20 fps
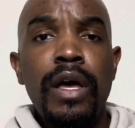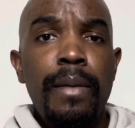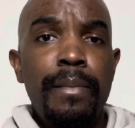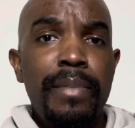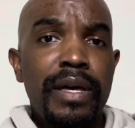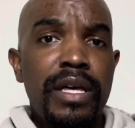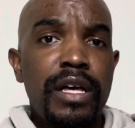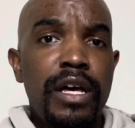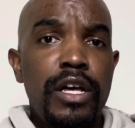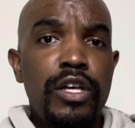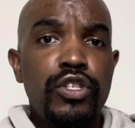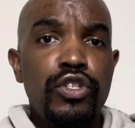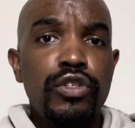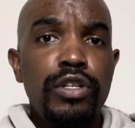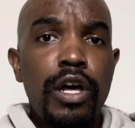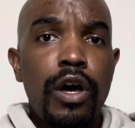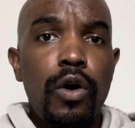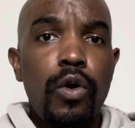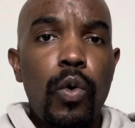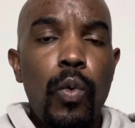Because, you
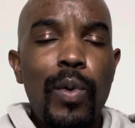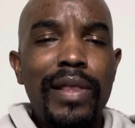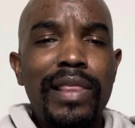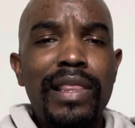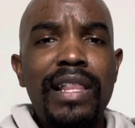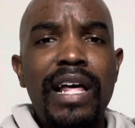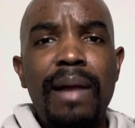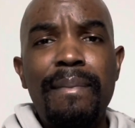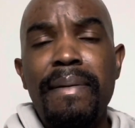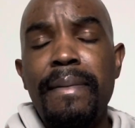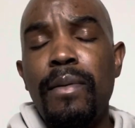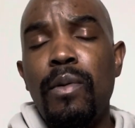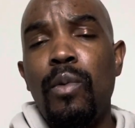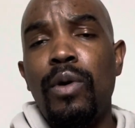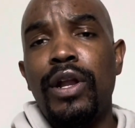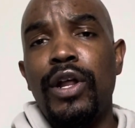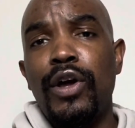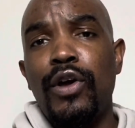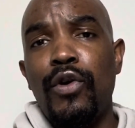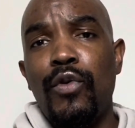know, whether a lot of people
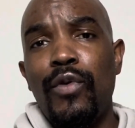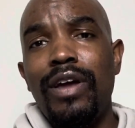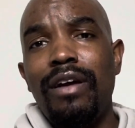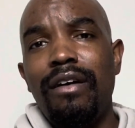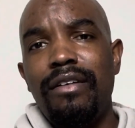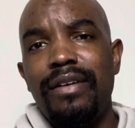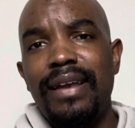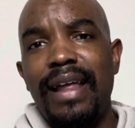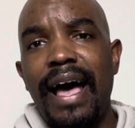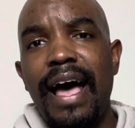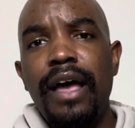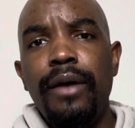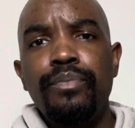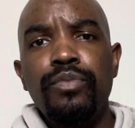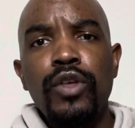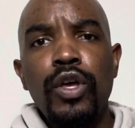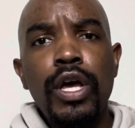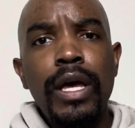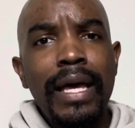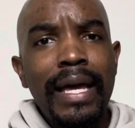want to agree or not,
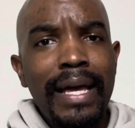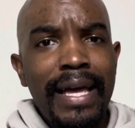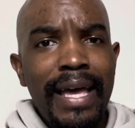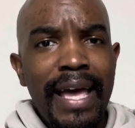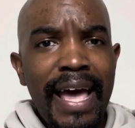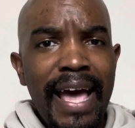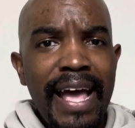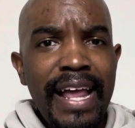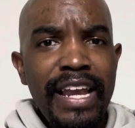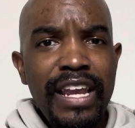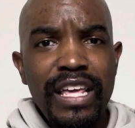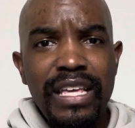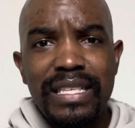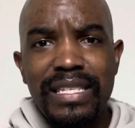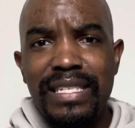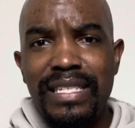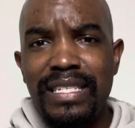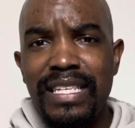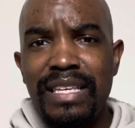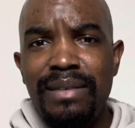Kandi
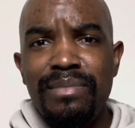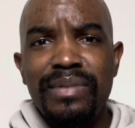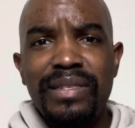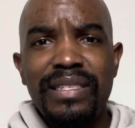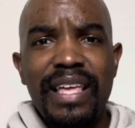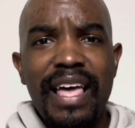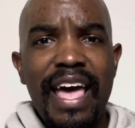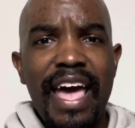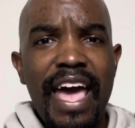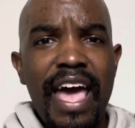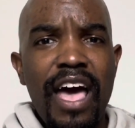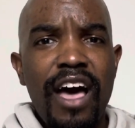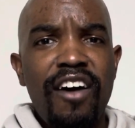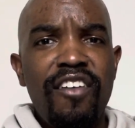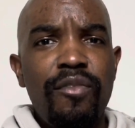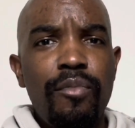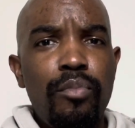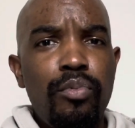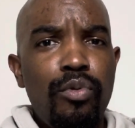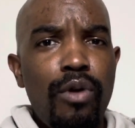seems to
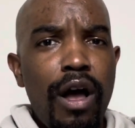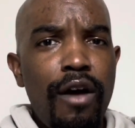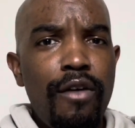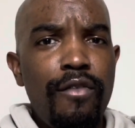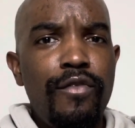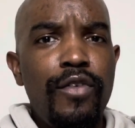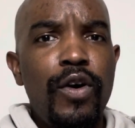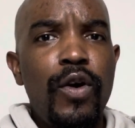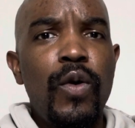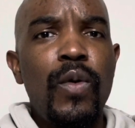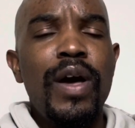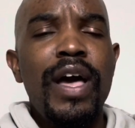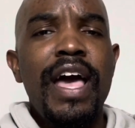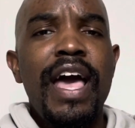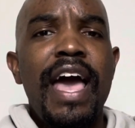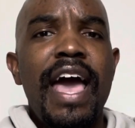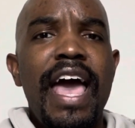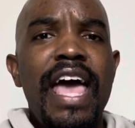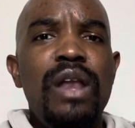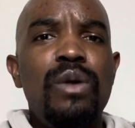have Bravo
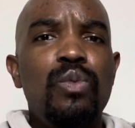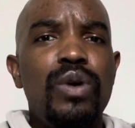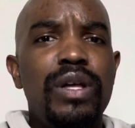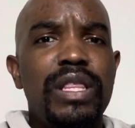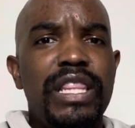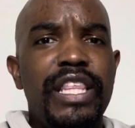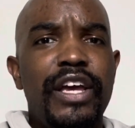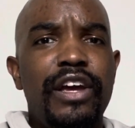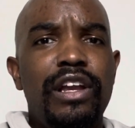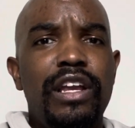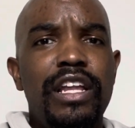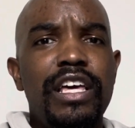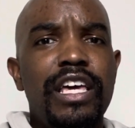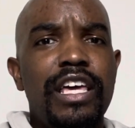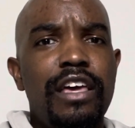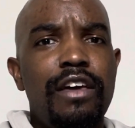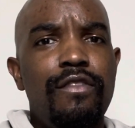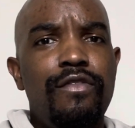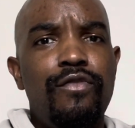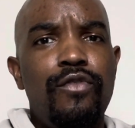and what they're
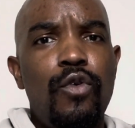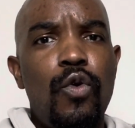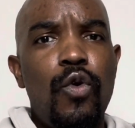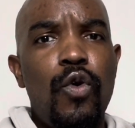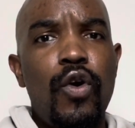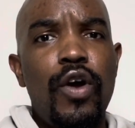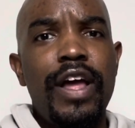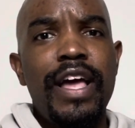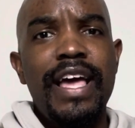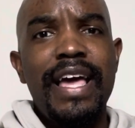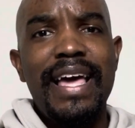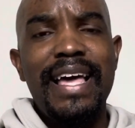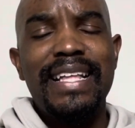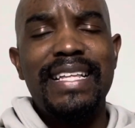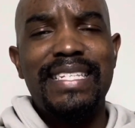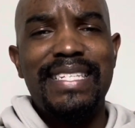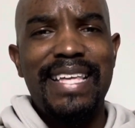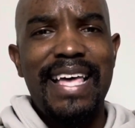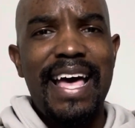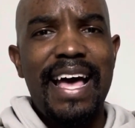looking for in
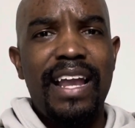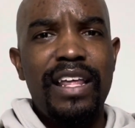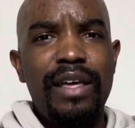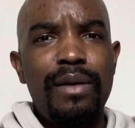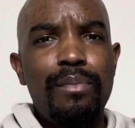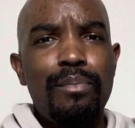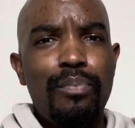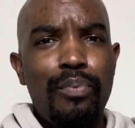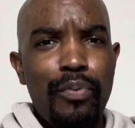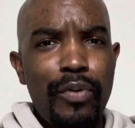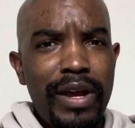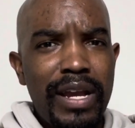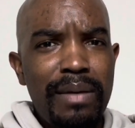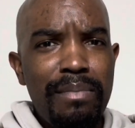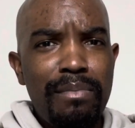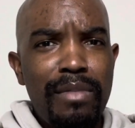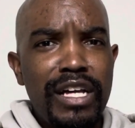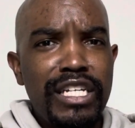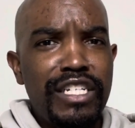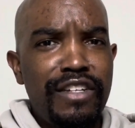talent pretty
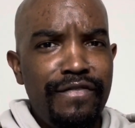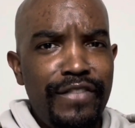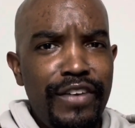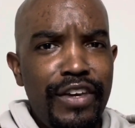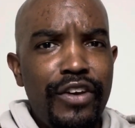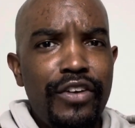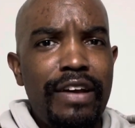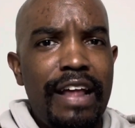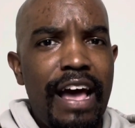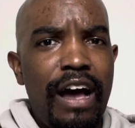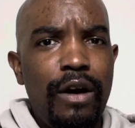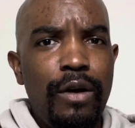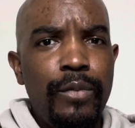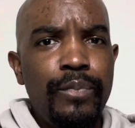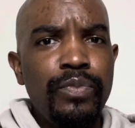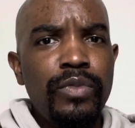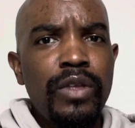much figured out.